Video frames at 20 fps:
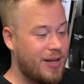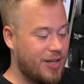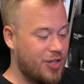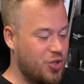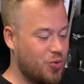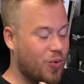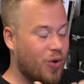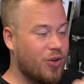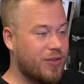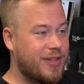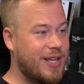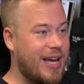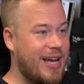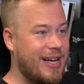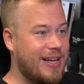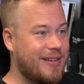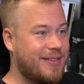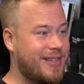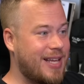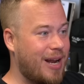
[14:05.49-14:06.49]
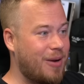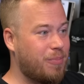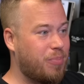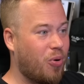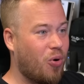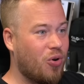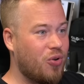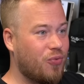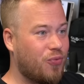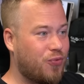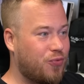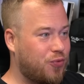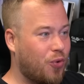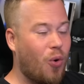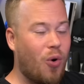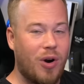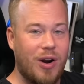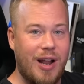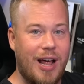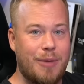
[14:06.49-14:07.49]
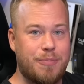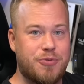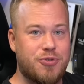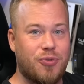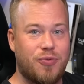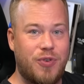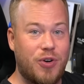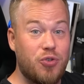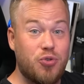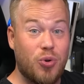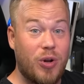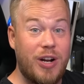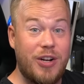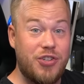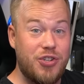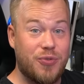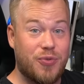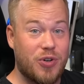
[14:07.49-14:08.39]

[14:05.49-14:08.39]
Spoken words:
you want to take 10.4 laps of virtual energy,